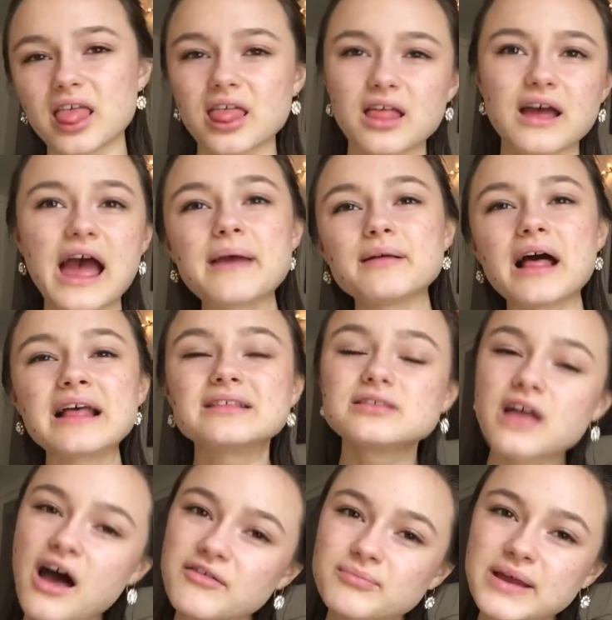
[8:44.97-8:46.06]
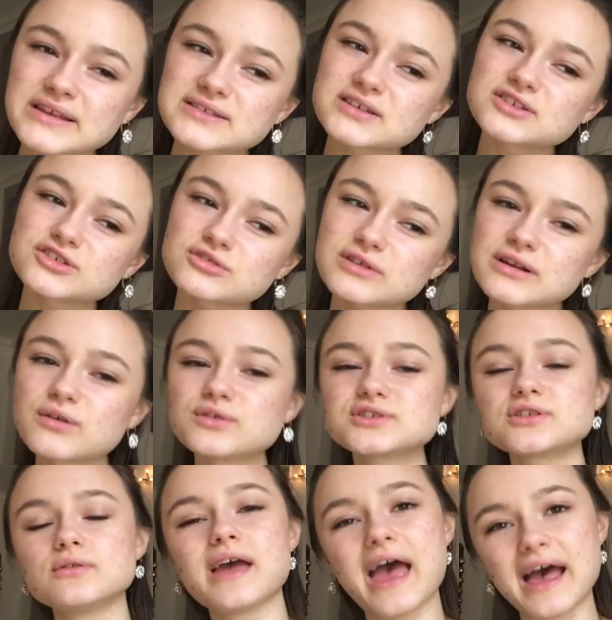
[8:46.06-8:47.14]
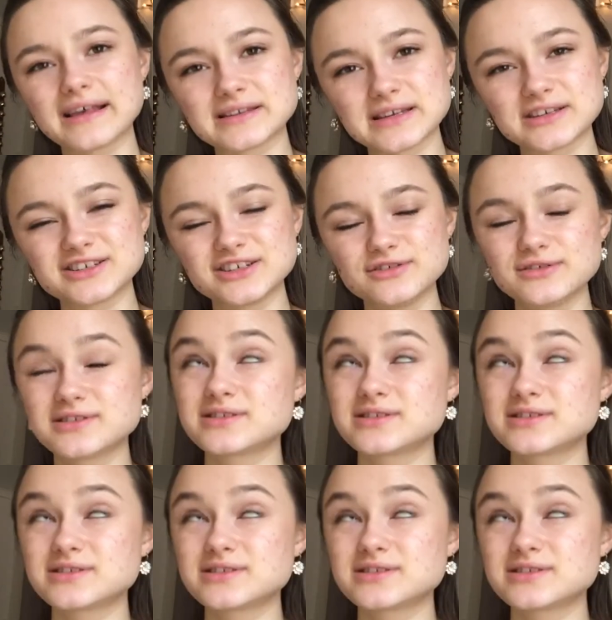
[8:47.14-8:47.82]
I love my serger and also it has issues.